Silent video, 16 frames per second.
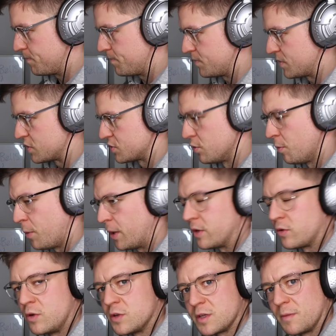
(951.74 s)
there's no point in
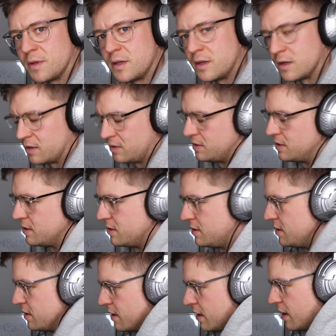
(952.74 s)
doing something you you,
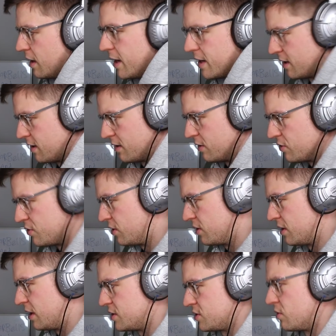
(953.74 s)
you don't like. Or you,
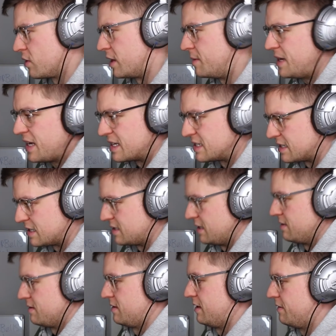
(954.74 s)
it's not going to be
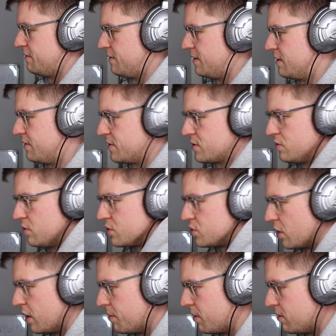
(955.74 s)
consistent. If, if it's not
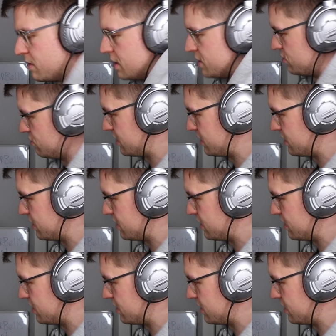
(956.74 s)
enjoyable, it's not